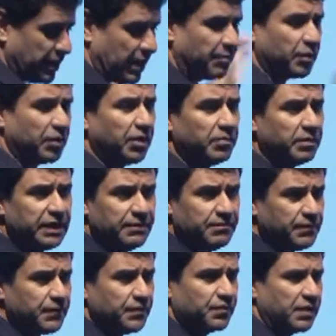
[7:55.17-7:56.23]
a problem
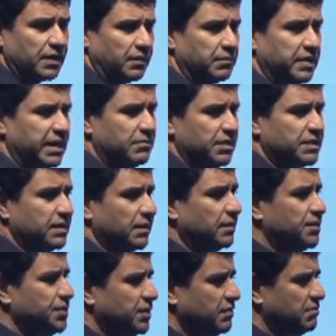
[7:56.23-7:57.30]
on name
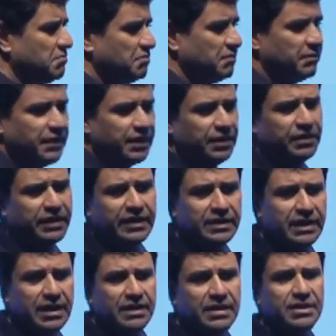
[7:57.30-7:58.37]
resolution, you get
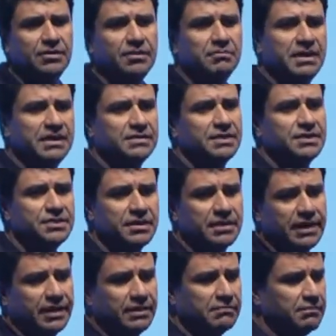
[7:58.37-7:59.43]
an error message,
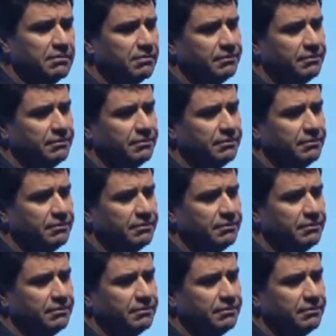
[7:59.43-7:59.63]
and